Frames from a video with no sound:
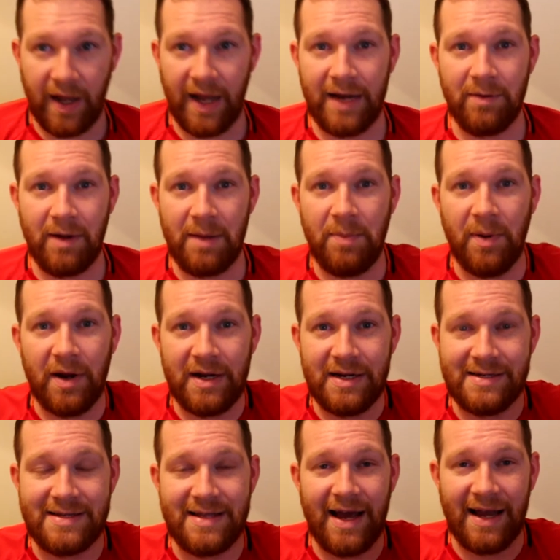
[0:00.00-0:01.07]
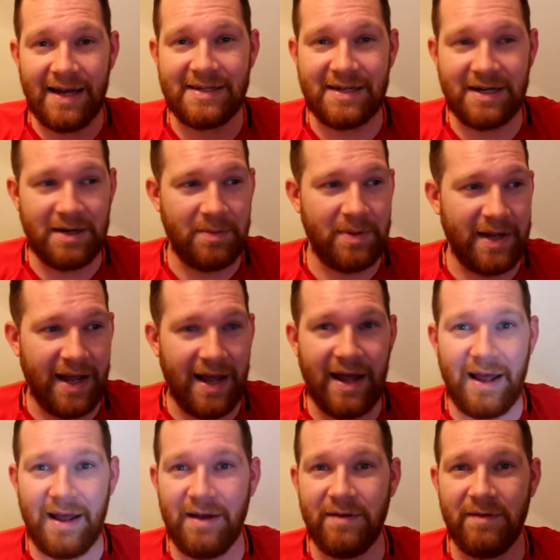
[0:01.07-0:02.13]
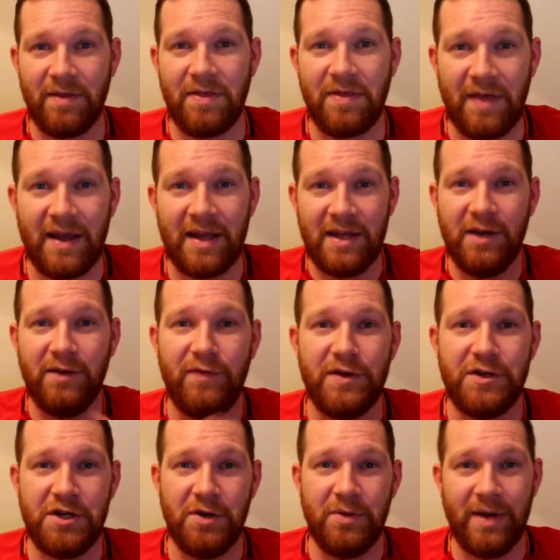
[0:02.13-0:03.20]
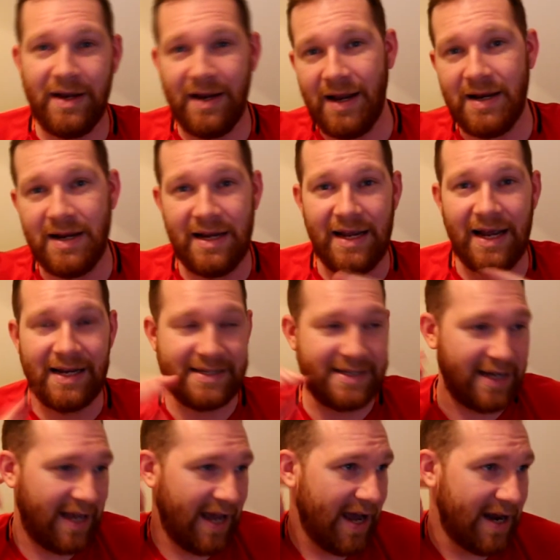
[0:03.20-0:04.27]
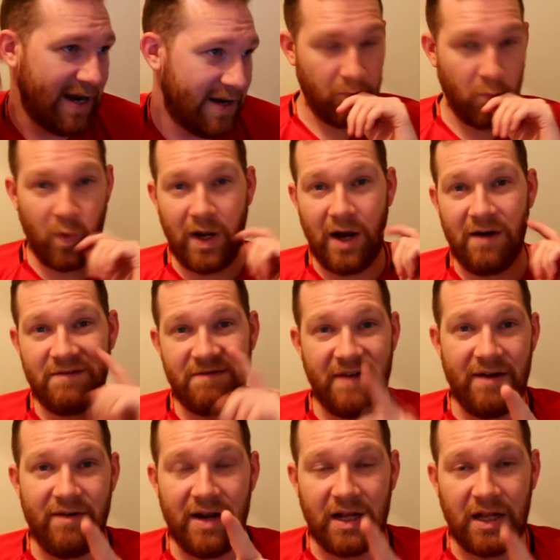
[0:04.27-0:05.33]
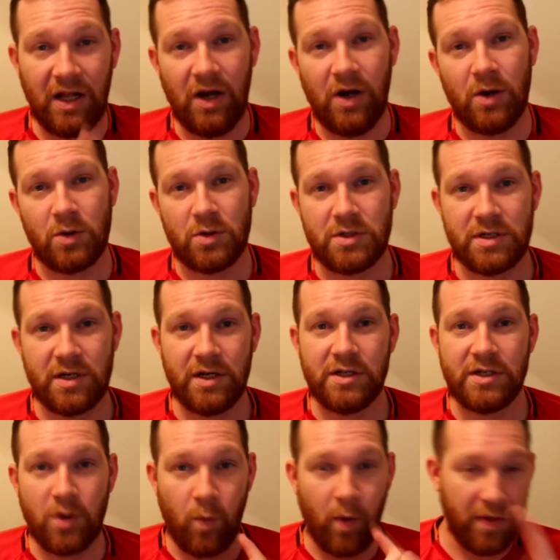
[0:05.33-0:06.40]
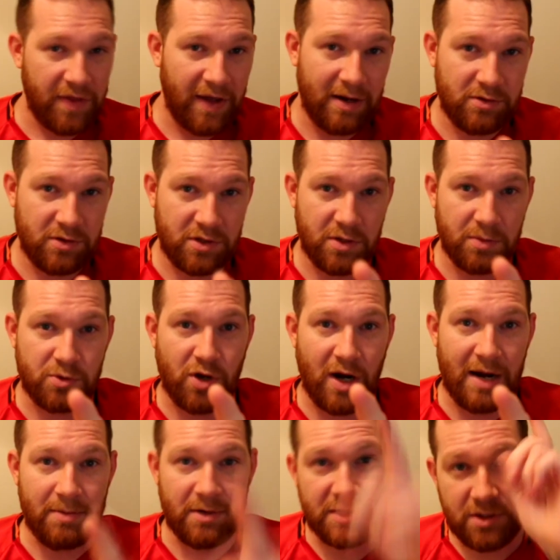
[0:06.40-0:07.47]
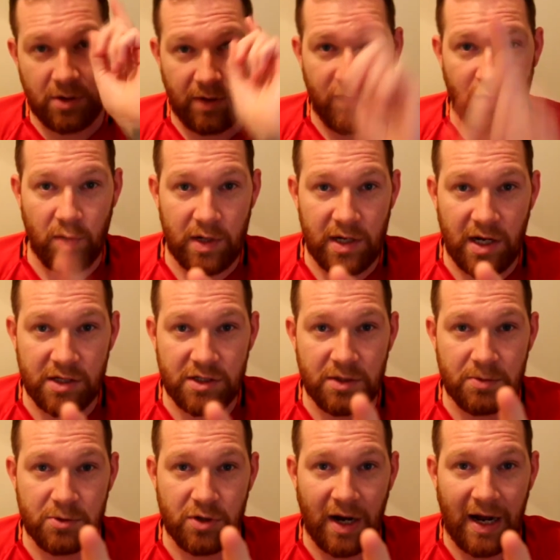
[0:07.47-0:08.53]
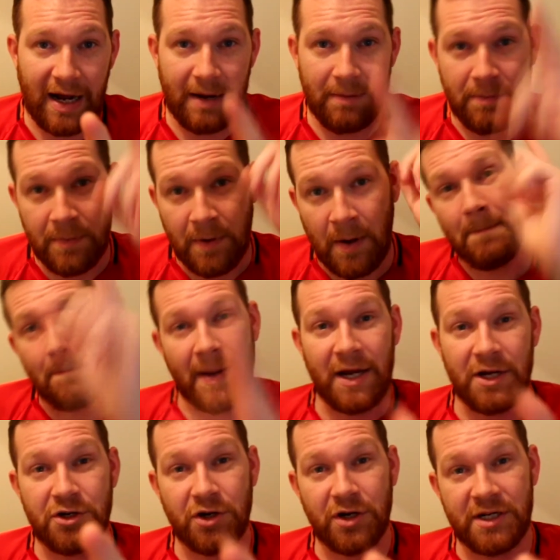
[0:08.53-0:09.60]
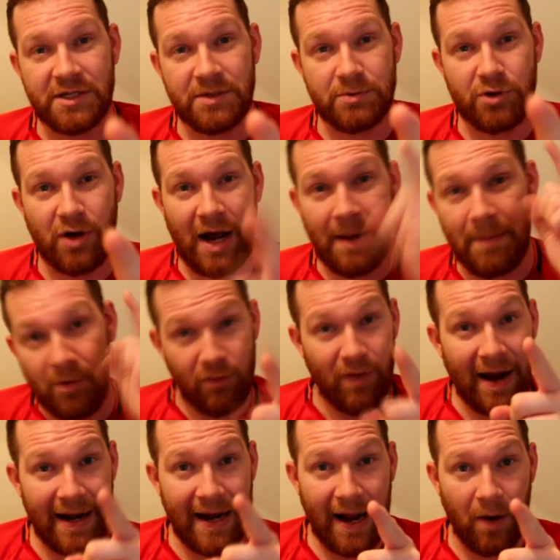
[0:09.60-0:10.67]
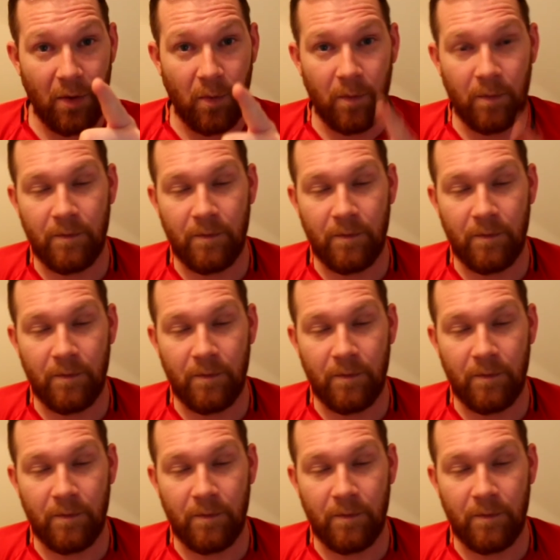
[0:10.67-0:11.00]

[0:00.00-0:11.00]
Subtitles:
Anyway, boys, that is going to be it. Thank you for tuning in yet again. We are very close to 1,000 subscribers, so if you are not subscribed, make sure you subscribe right now.